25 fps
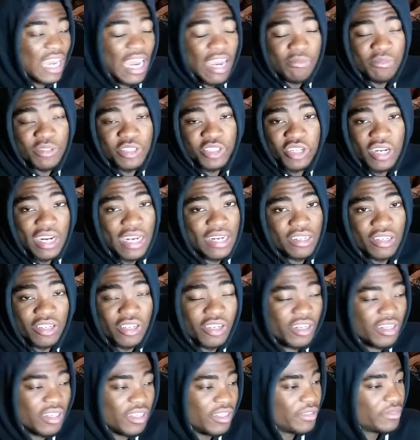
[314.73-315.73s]
I've been trying
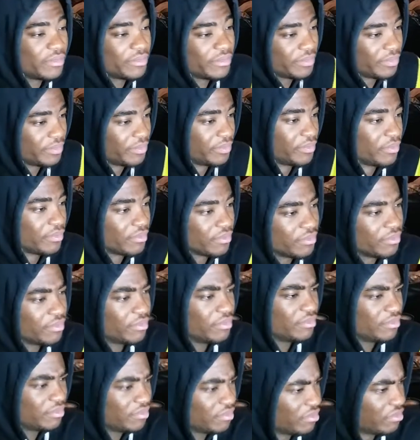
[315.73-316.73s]
to learn it.
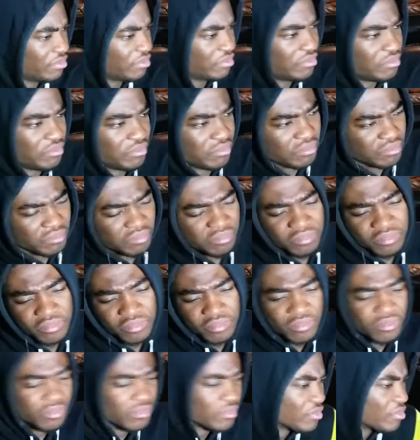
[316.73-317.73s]

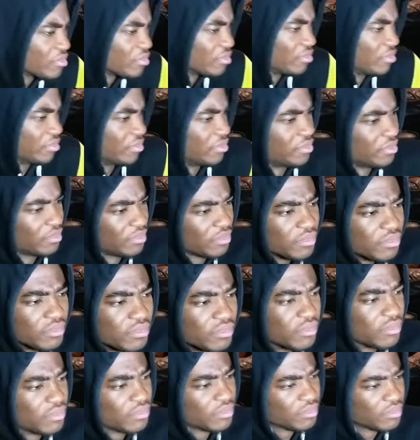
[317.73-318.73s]
Mm. Usually don't
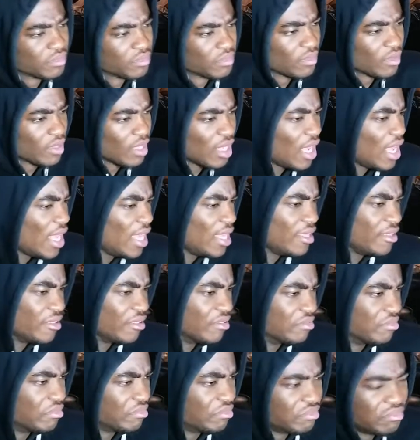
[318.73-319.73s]
give it away.
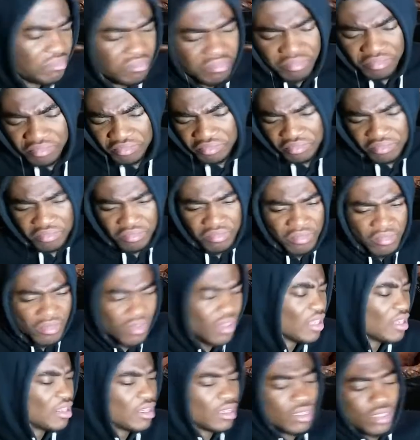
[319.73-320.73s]
Hey.
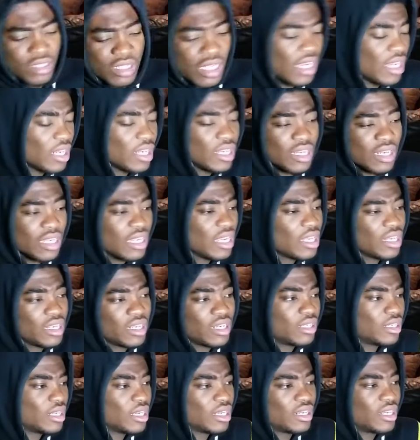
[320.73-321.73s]
No, no, no,
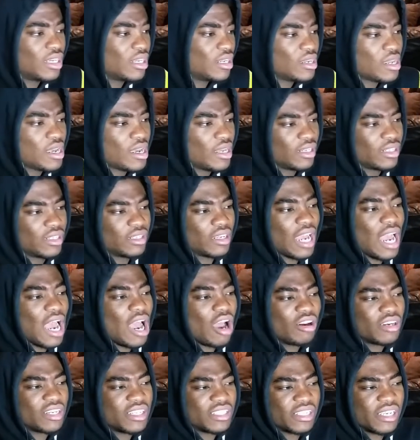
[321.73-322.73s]
no, no, no, no.
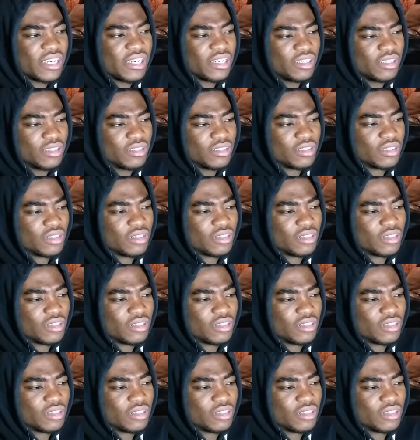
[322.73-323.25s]
How old is he?